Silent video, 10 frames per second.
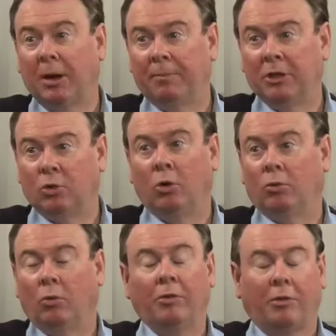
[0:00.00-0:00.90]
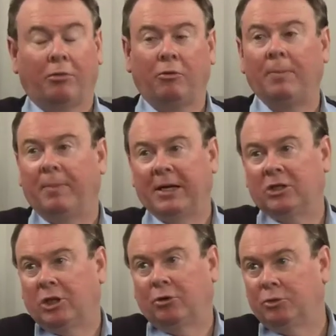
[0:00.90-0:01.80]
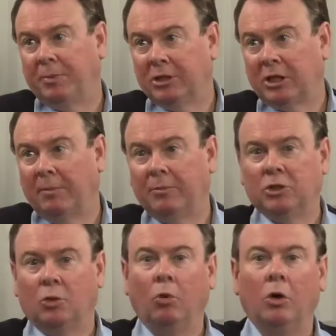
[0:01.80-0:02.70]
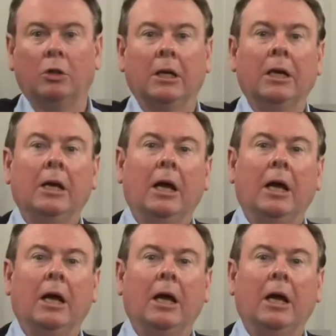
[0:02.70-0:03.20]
companies in the world, one of the three biggest aerospace companies in the world.